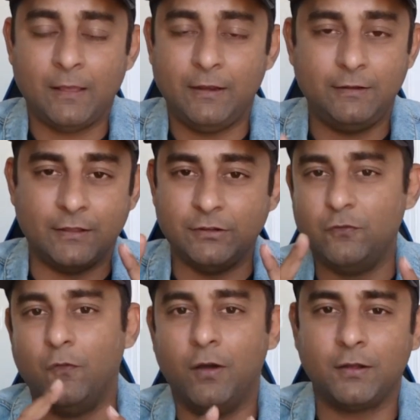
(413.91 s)
It
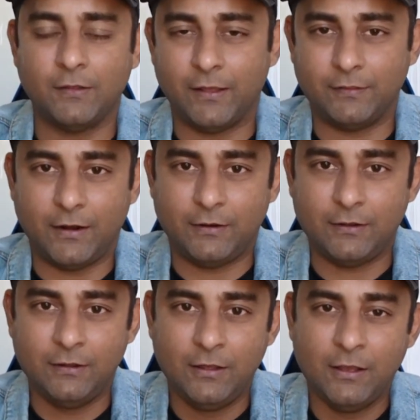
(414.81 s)
doesn't work like that.
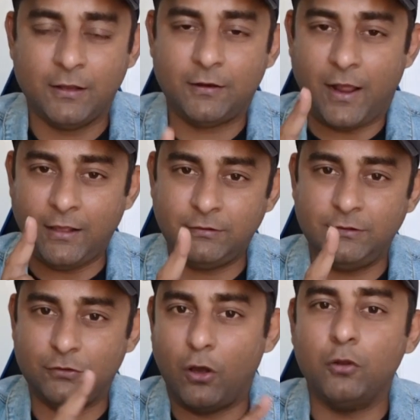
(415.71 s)
Grass
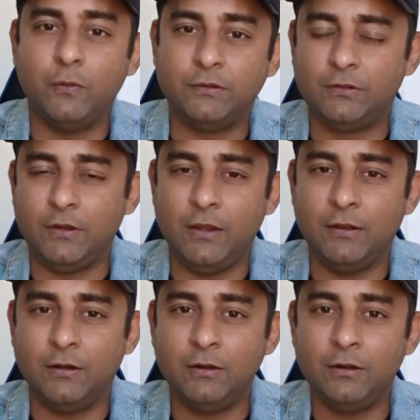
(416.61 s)
is always
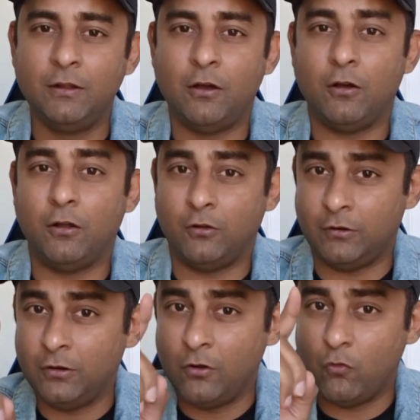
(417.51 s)
greener
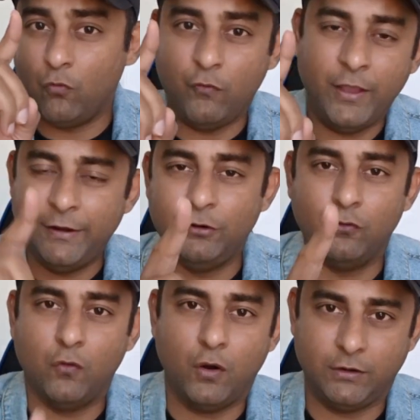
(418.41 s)
on where you
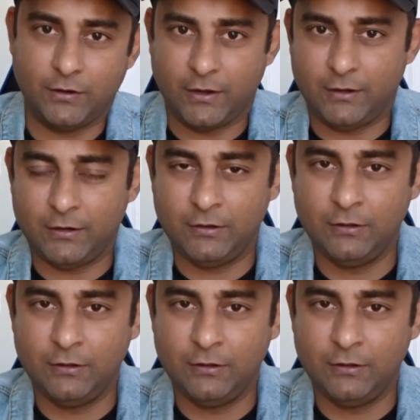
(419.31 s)
water it.